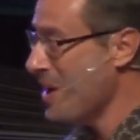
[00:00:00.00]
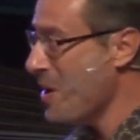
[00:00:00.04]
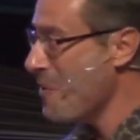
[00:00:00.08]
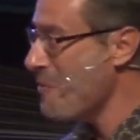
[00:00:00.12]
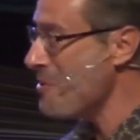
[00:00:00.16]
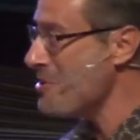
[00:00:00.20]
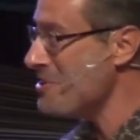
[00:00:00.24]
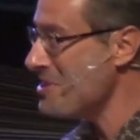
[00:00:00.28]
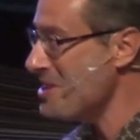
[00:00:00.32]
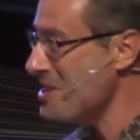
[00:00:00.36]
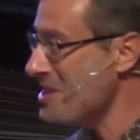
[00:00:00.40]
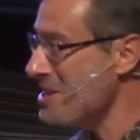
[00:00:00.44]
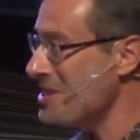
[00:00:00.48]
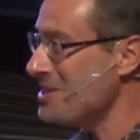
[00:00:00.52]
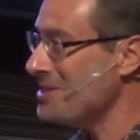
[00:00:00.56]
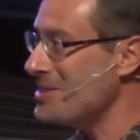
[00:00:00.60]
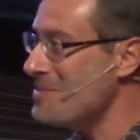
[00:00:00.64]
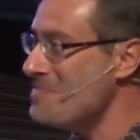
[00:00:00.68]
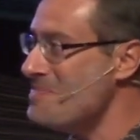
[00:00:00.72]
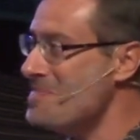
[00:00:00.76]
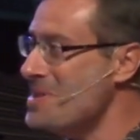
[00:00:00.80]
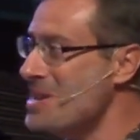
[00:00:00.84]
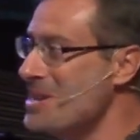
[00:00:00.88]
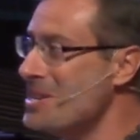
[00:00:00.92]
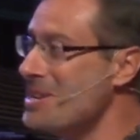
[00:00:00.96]
with his
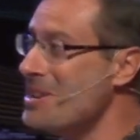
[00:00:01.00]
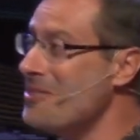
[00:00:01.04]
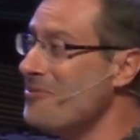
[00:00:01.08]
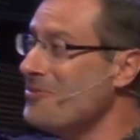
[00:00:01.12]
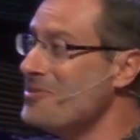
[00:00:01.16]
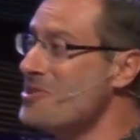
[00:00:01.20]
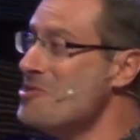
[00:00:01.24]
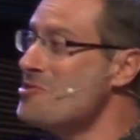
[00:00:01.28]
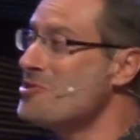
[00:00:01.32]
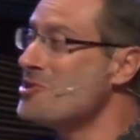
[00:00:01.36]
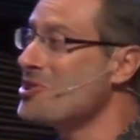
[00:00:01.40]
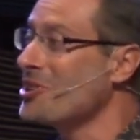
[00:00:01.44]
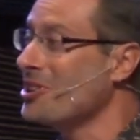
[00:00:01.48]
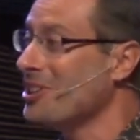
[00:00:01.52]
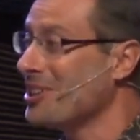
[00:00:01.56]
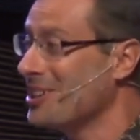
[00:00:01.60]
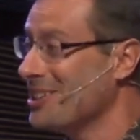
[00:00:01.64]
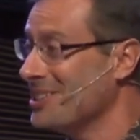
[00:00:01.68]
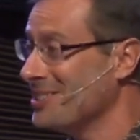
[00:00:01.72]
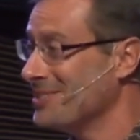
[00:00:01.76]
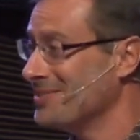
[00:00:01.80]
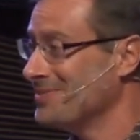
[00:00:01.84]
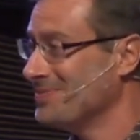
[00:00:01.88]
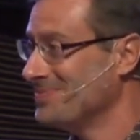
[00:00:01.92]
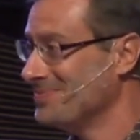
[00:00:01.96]
immediate future.
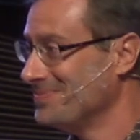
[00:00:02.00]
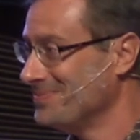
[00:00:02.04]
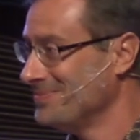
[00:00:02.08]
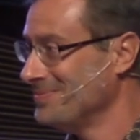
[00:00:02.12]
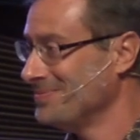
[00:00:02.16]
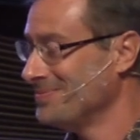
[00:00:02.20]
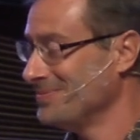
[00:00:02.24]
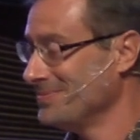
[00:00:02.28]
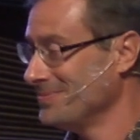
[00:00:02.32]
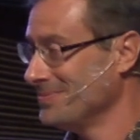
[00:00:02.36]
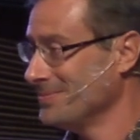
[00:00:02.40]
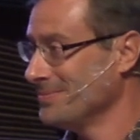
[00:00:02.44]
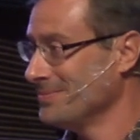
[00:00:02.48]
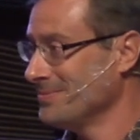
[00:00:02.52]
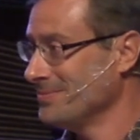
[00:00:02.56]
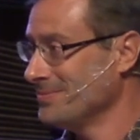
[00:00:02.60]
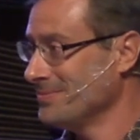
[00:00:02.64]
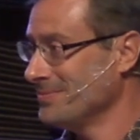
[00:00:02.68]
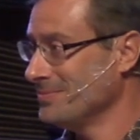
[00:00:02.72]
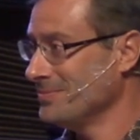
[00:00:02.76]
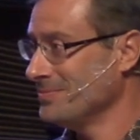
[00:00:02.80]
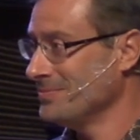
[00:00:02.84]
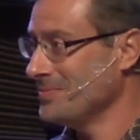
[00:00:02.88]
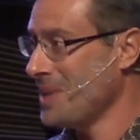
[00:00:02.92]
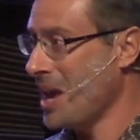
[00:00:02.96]

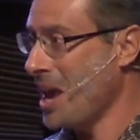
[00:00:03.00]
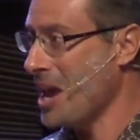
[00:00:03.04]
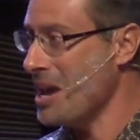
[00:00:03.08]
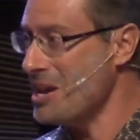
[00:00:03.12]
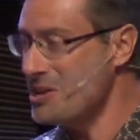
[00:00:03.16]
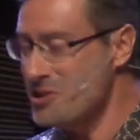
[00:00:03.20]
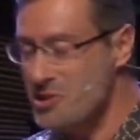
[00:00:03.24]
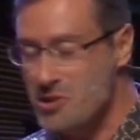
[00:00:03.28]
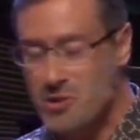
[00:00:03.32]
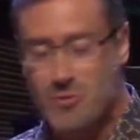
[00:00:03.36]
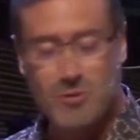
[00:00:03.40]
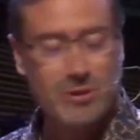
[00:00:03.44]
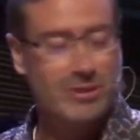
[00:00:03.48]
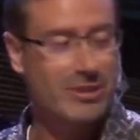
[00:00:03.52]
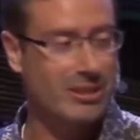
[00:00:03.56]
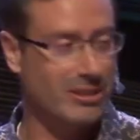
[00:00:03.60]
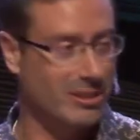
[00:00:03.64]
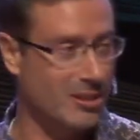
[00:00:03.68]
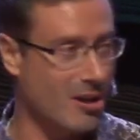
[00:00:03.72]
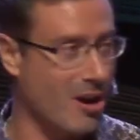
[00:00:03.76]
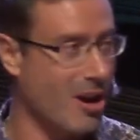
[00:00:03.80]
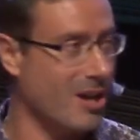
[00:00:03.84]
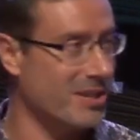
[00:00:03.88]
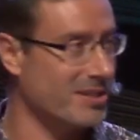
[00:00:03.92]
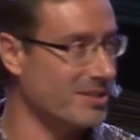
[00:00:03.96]
He knew what the
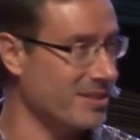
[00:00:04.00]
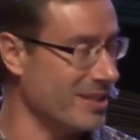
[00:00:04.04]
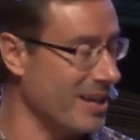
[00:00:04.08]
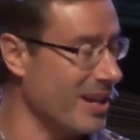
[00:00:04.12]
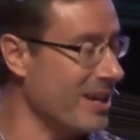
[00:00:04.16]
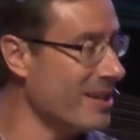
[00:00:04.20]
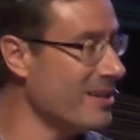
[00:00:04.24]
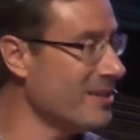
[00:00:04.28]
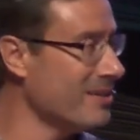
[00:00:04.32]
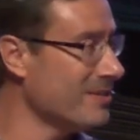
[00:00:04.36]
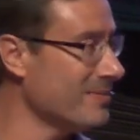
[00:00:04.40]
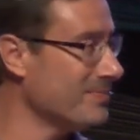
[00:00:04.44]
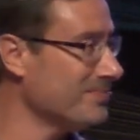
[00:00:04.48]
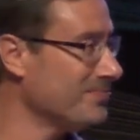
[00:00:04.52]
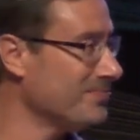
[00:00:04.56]
law said.